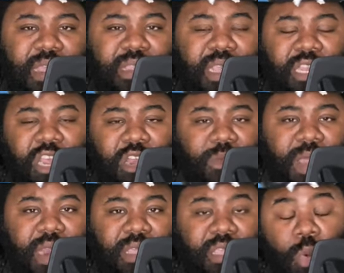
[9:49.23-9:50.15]
then turn
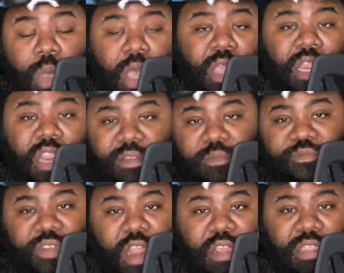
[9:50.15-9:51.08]
around and say, well, he didn't
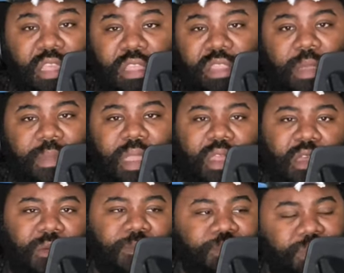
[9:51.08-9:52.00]
fit our system. You
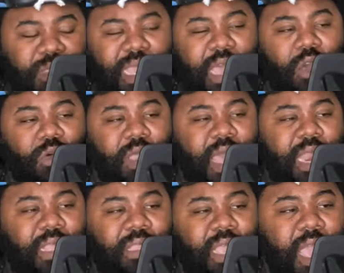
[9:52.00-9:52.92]
know, that whole
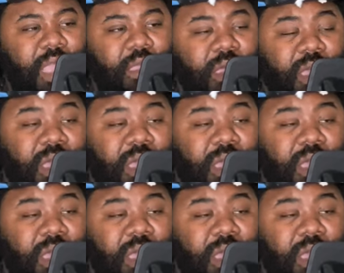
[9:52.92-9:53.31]
kind of thing.